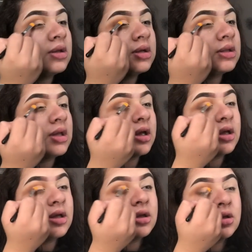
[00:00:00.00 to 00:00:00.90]
Like that.
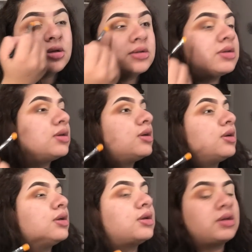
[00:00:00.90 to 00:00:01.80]

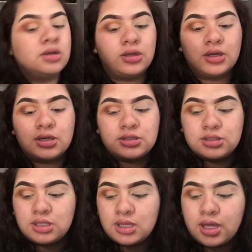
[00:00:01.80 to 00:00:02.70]
Do you guys
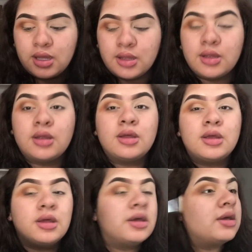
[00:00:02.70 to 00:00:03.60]
see that?
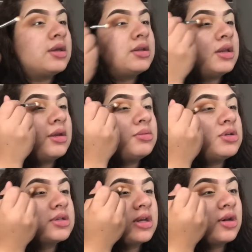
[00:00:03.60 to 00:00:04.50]
Then I'm
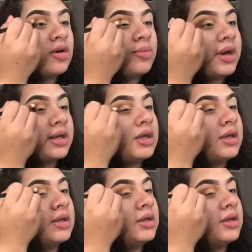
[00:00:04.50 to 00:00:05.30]
just gonna go back